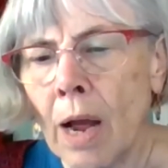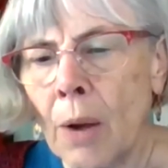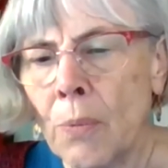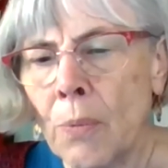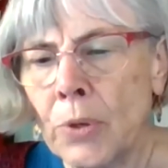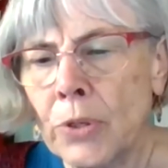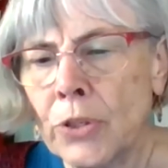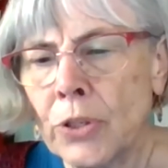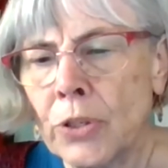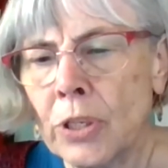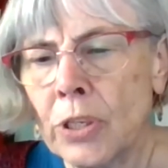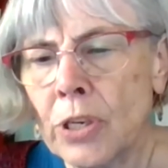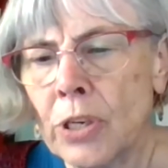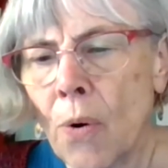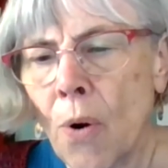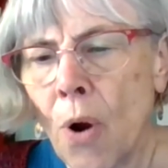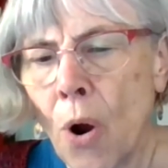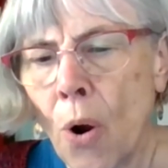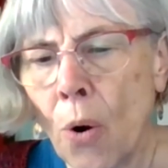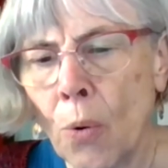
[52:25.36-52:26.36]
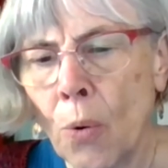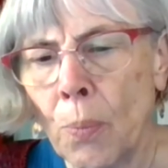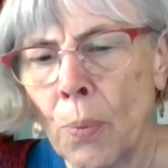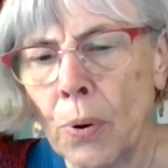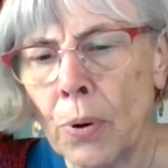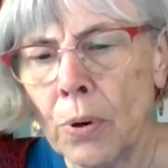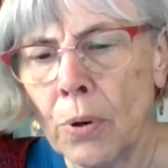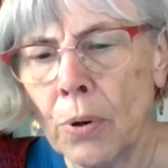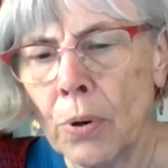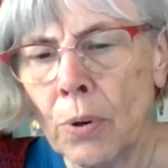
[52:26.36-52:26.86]
I want you to know hope
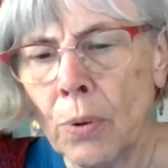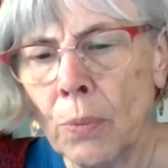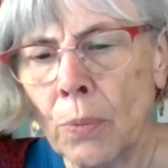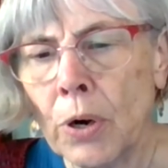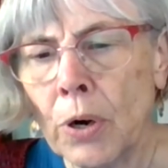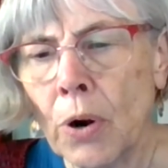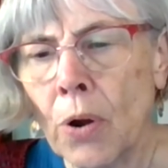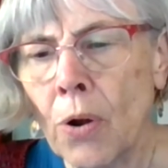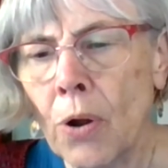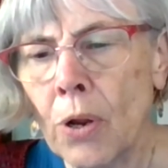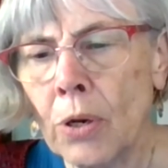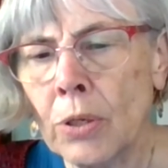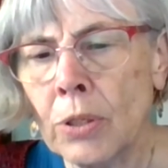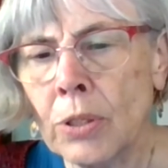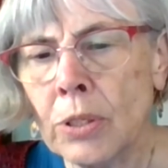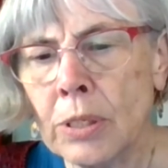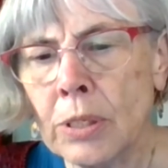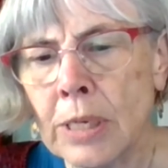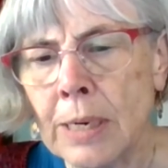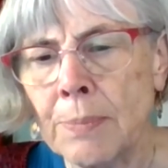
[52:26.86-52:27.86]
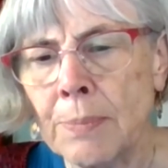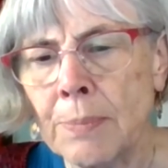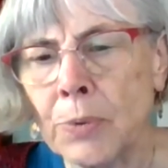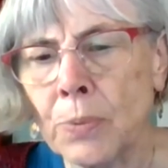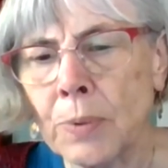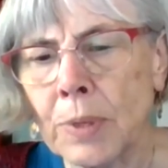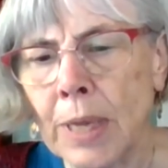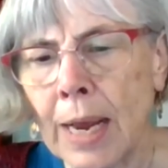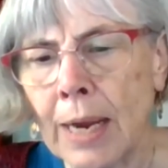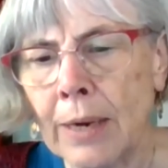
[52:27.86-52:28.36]
when all
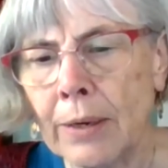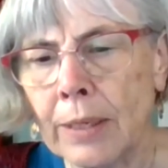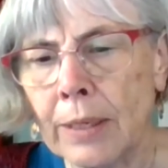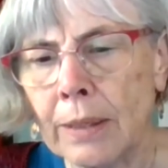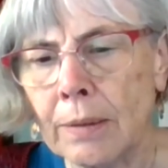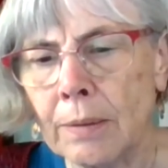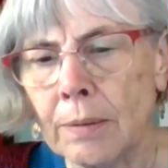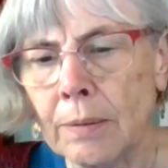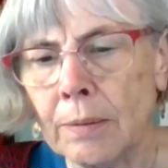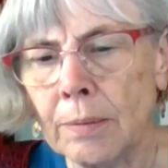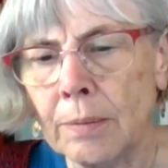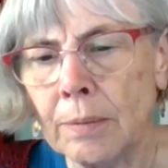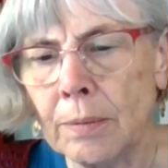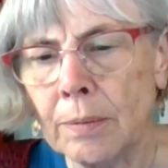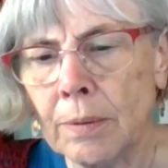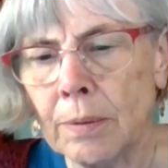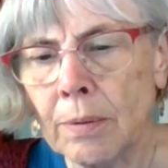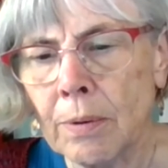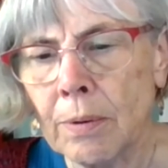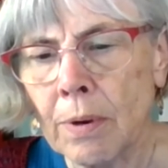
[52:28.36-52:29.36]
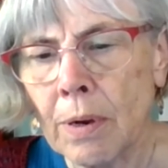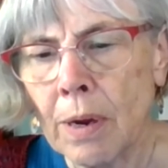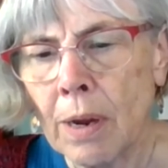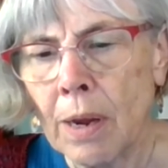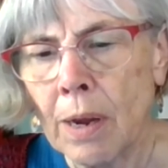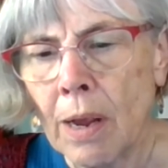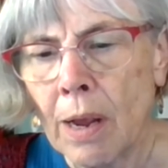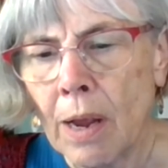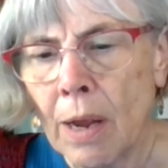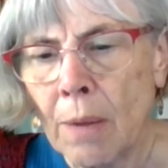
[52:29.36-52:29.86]
seems without it.
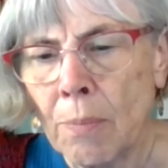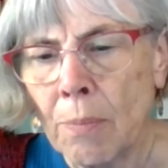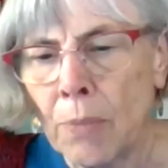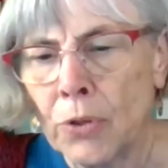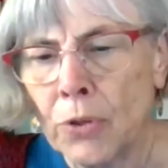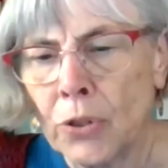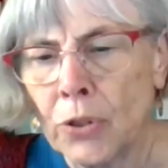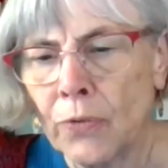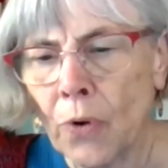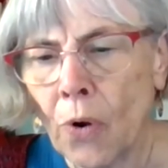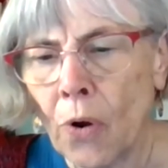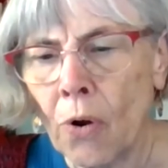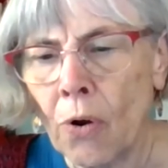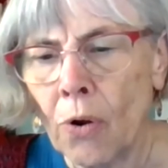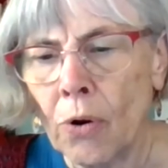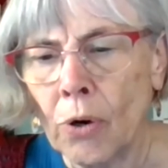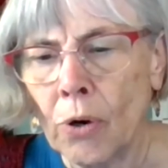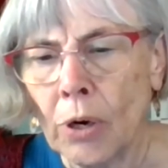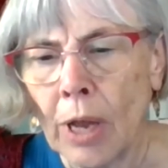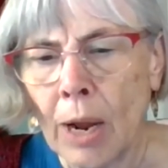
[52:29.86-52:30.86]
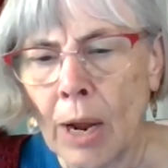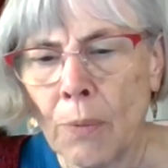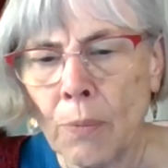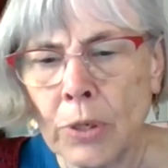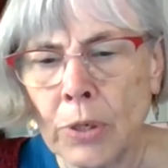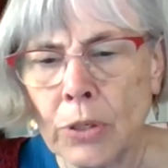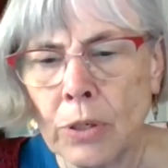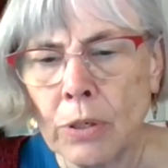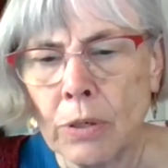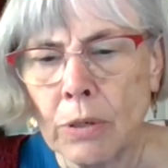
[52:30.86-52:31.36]
Most of all, I
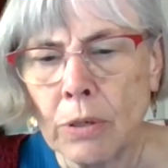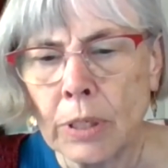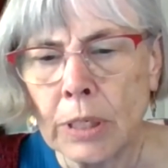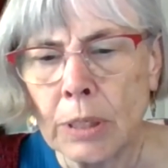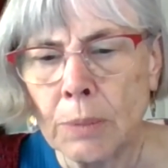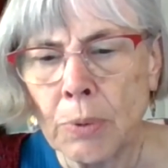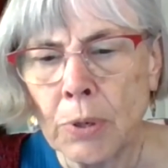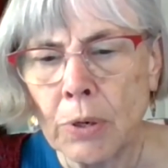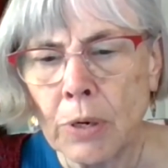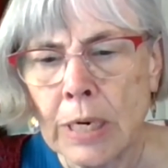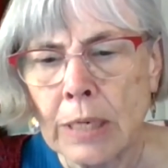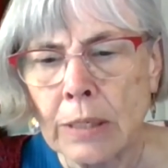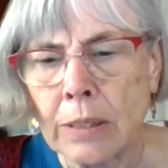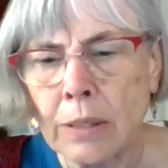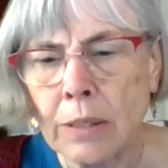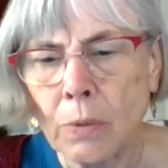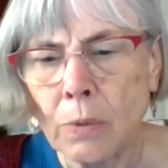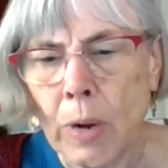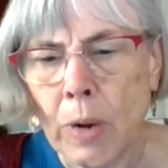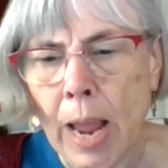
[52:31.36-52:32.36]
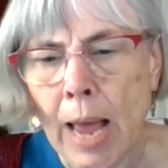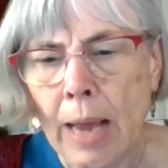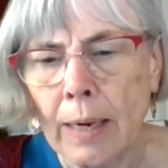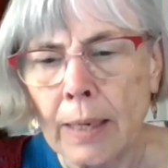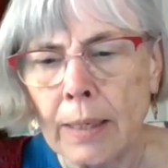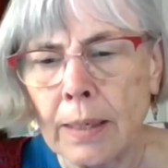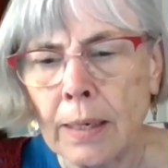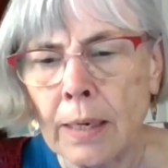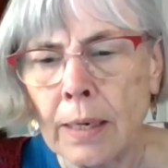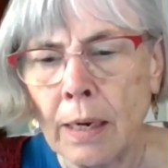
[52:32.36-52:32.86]
want you to experience the
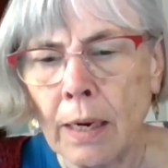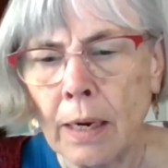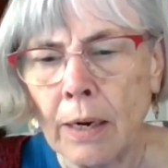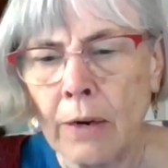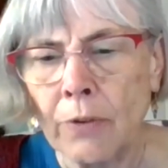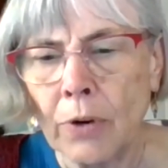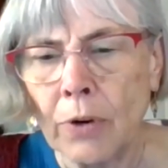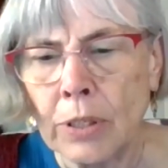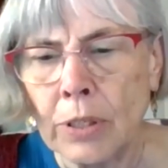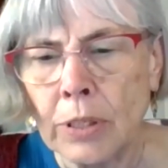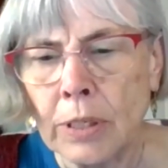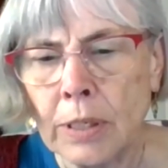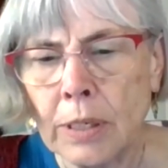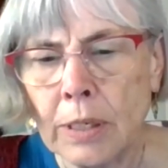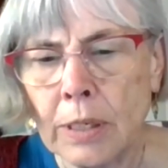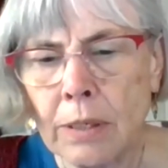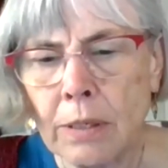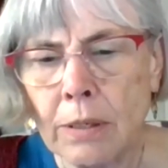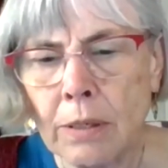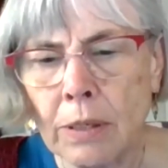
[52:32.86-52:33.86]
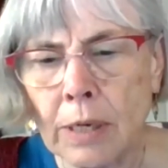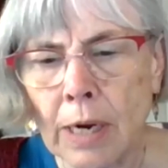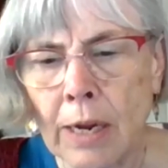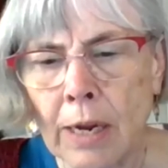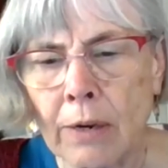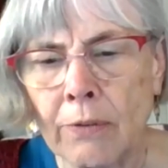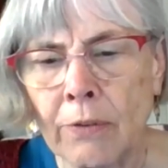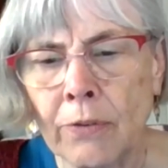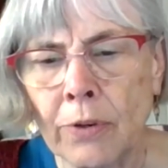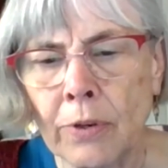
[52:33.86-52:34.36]
reality of unconditional
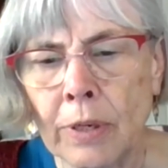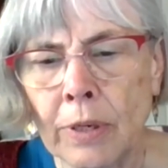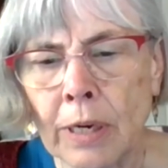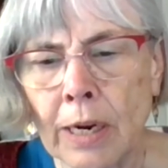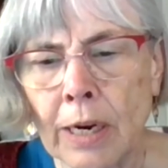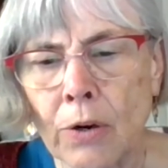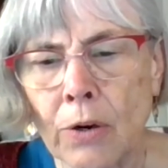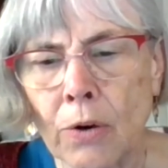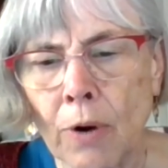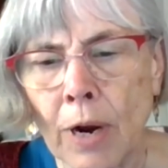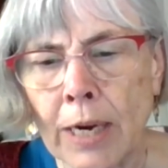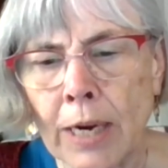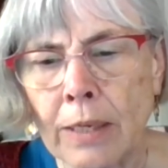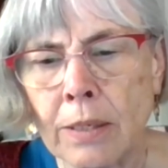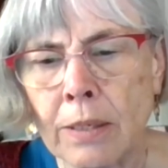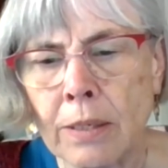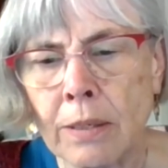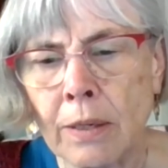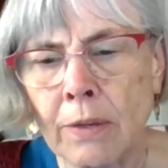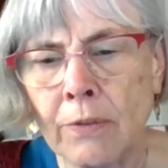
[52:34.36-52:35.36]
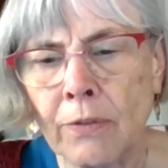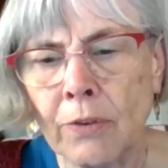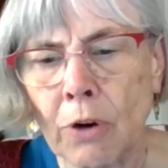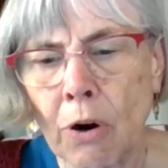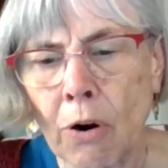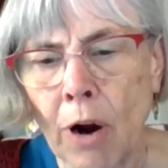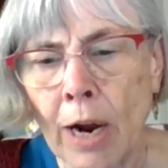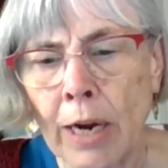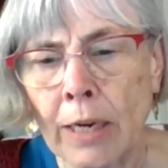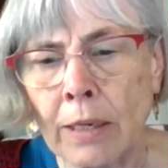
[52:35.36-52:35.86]
love and grace of
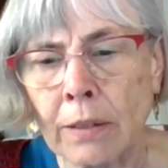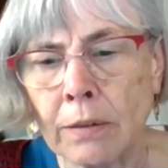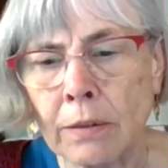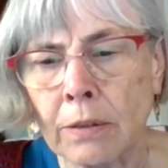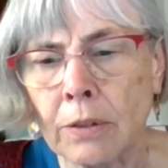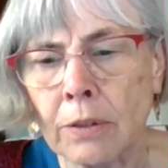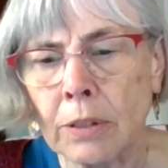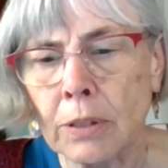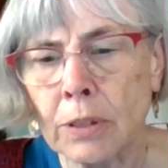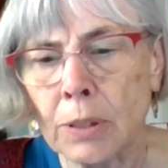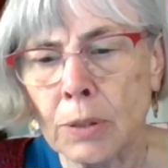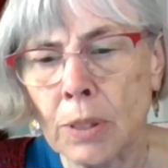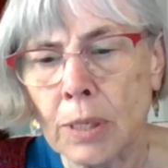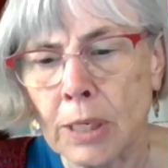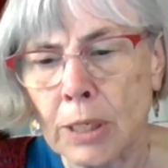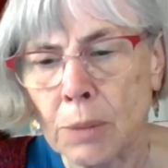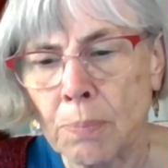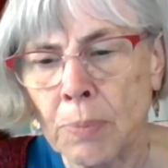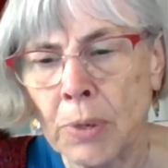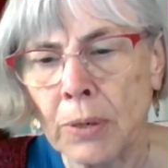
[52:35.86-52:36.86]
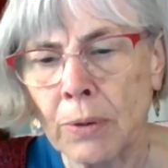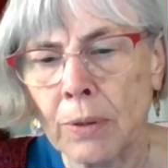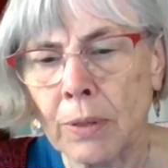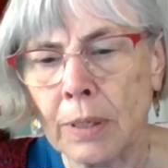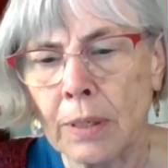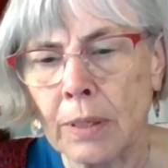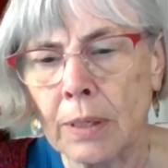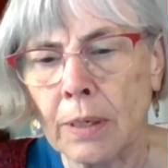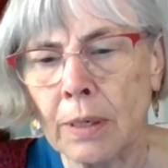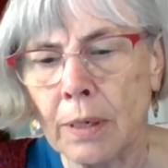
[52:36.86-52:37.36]
Christ, the
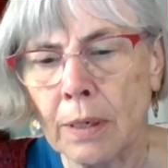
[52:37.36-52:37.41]
Spirit,